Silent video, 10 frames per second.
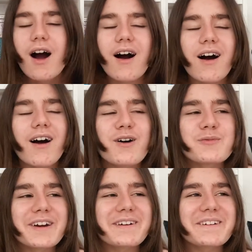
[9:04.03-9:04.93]
Oh
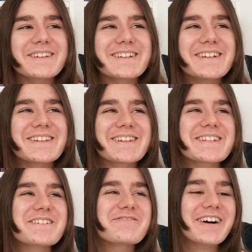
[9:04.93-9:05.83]
my god,
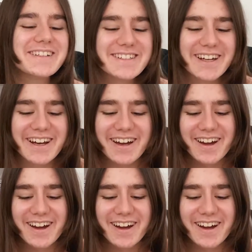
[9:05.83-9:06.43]
this smells like